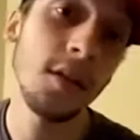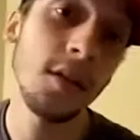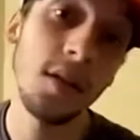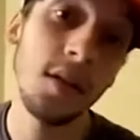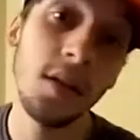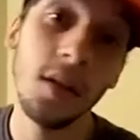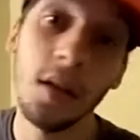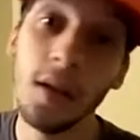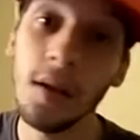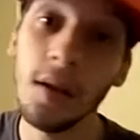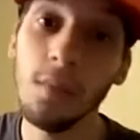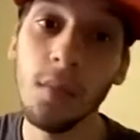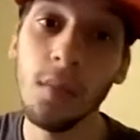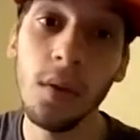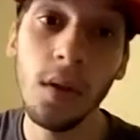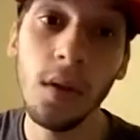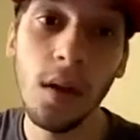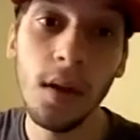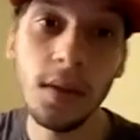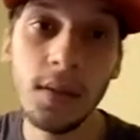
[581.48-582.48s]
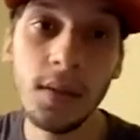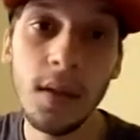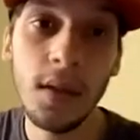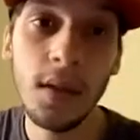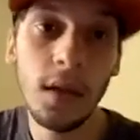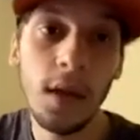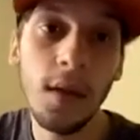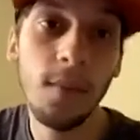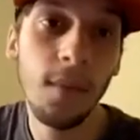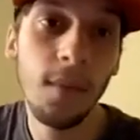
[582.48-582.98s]
They would have lost that
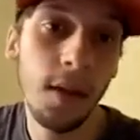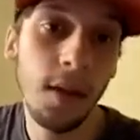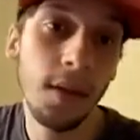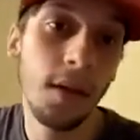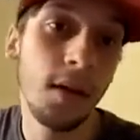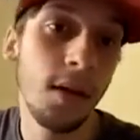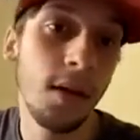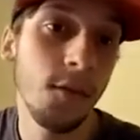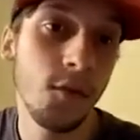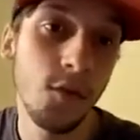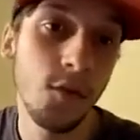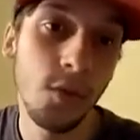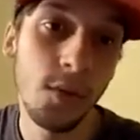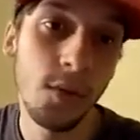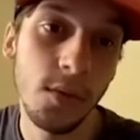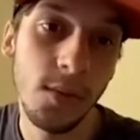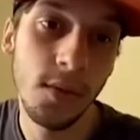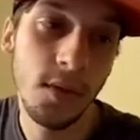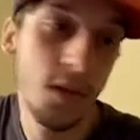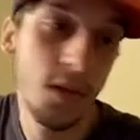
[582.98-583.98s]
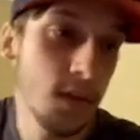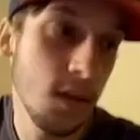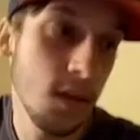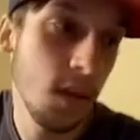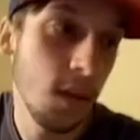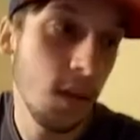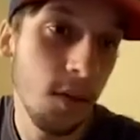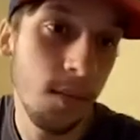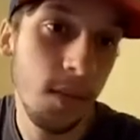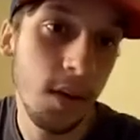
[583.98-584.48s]
game. I think if Jules was just a
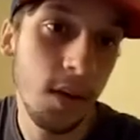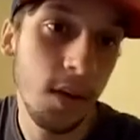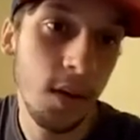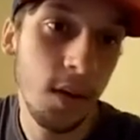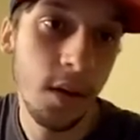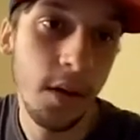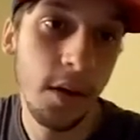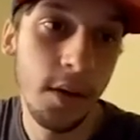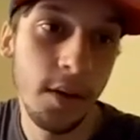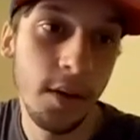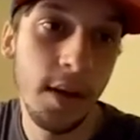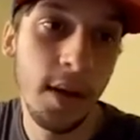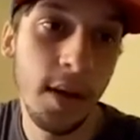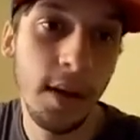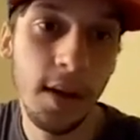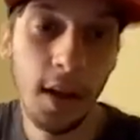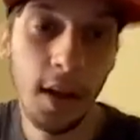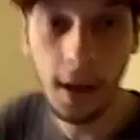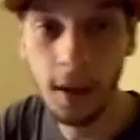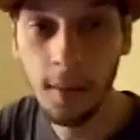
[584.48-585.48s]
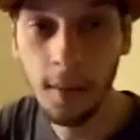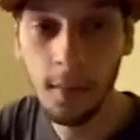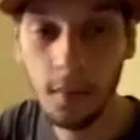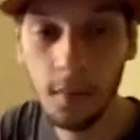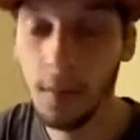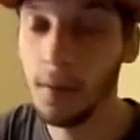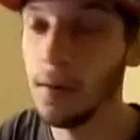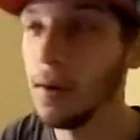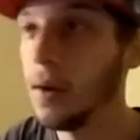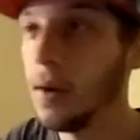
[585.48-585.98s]
little bit younger in that game,
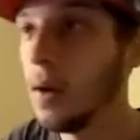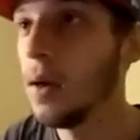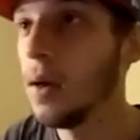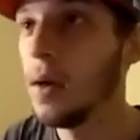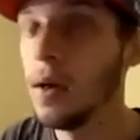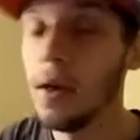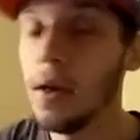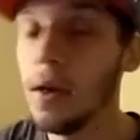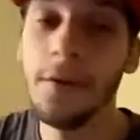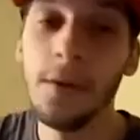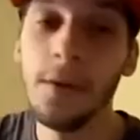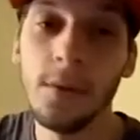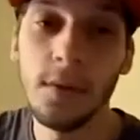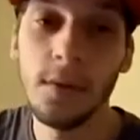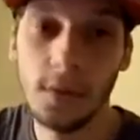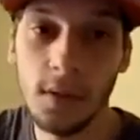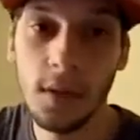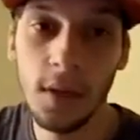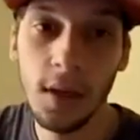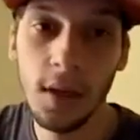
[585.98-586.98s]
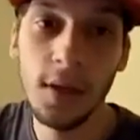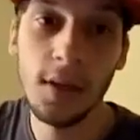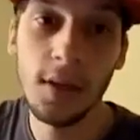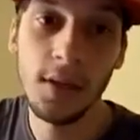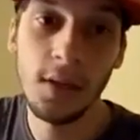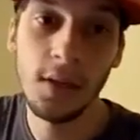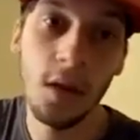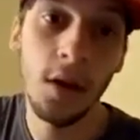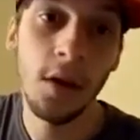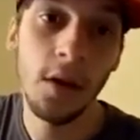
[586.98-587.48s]
or if he was in his
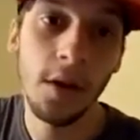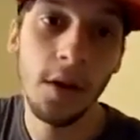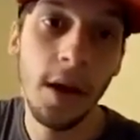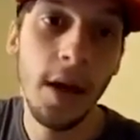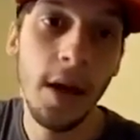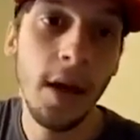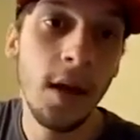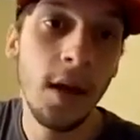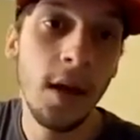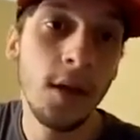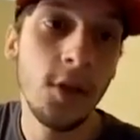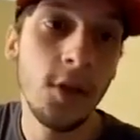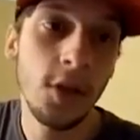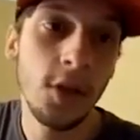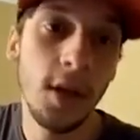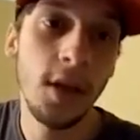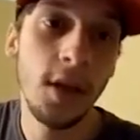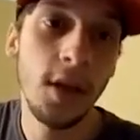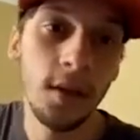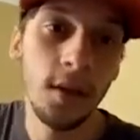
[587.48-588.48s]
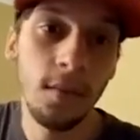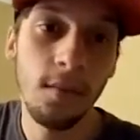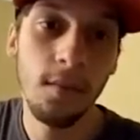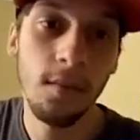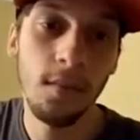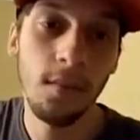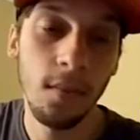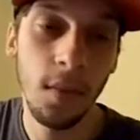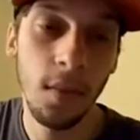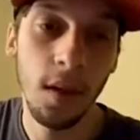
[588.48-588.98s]
younger age and
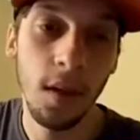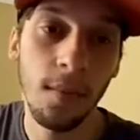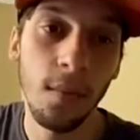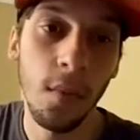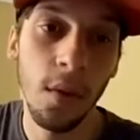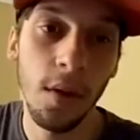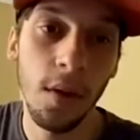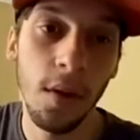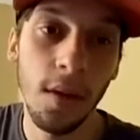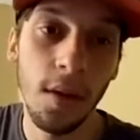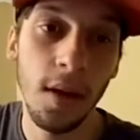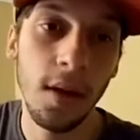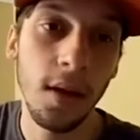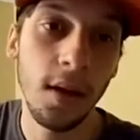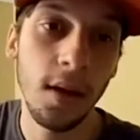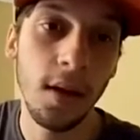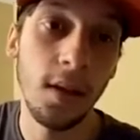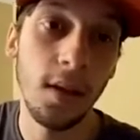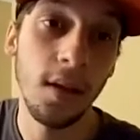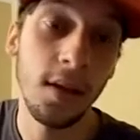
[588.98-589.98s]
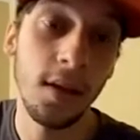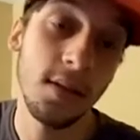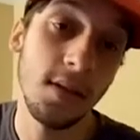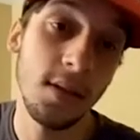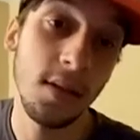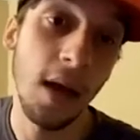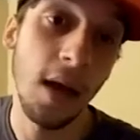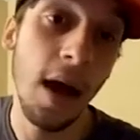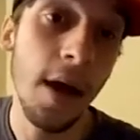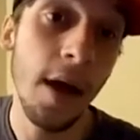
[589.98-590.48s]
like more athletic and less
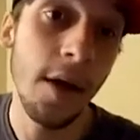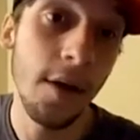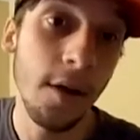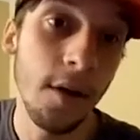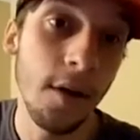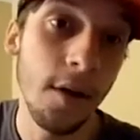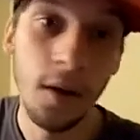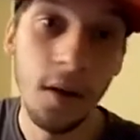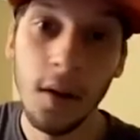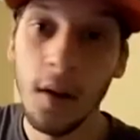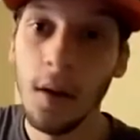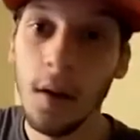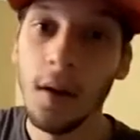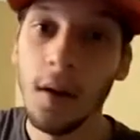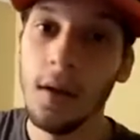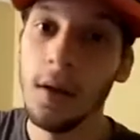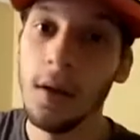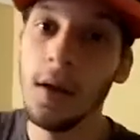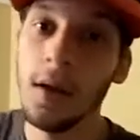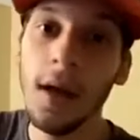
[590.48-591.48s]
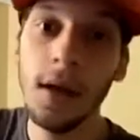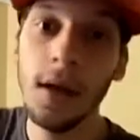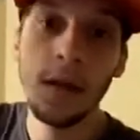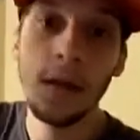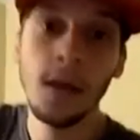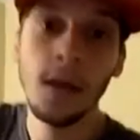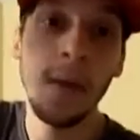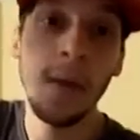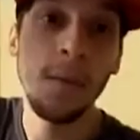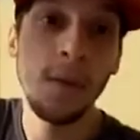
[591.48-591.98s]
tired, he had a
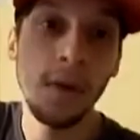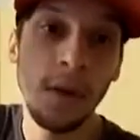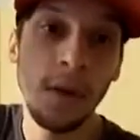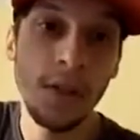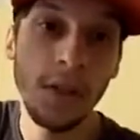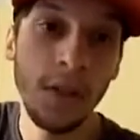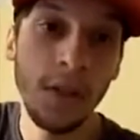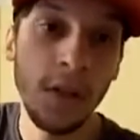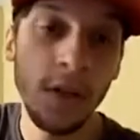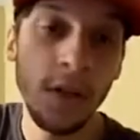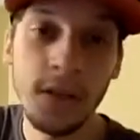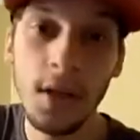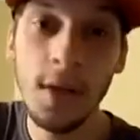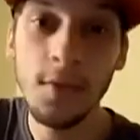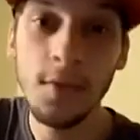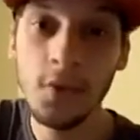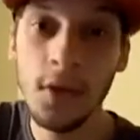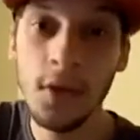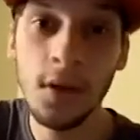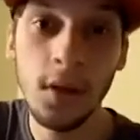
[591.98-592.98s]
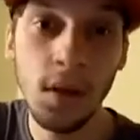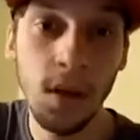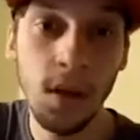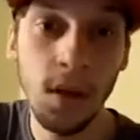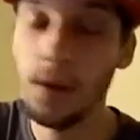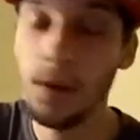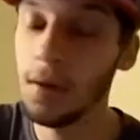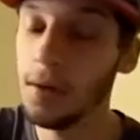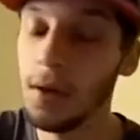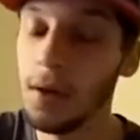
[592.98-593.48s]
game clinching touchdown
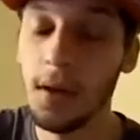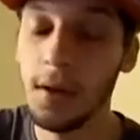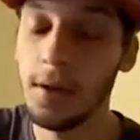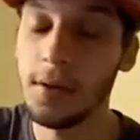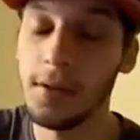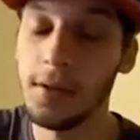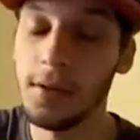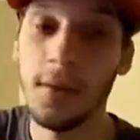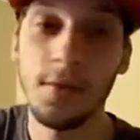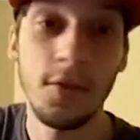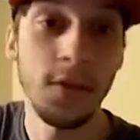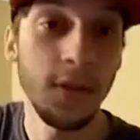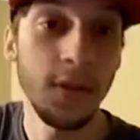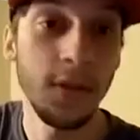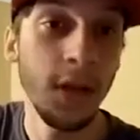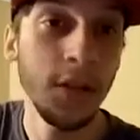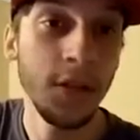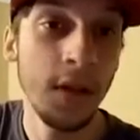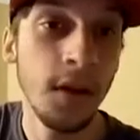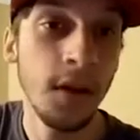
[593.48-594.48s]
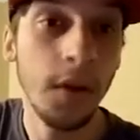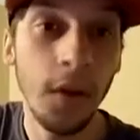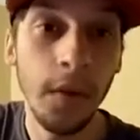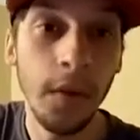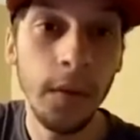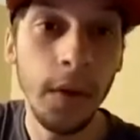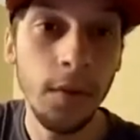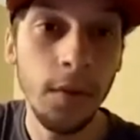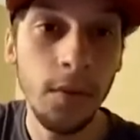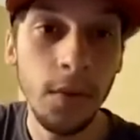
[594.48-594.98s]
go
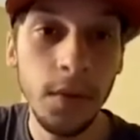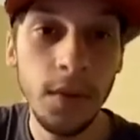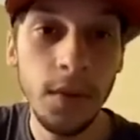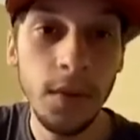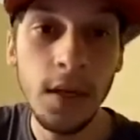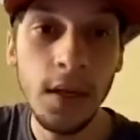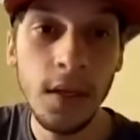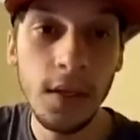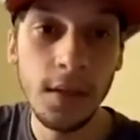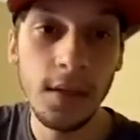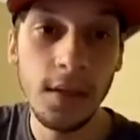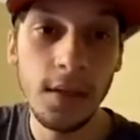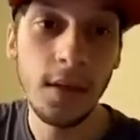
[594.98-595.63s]
right through his hands.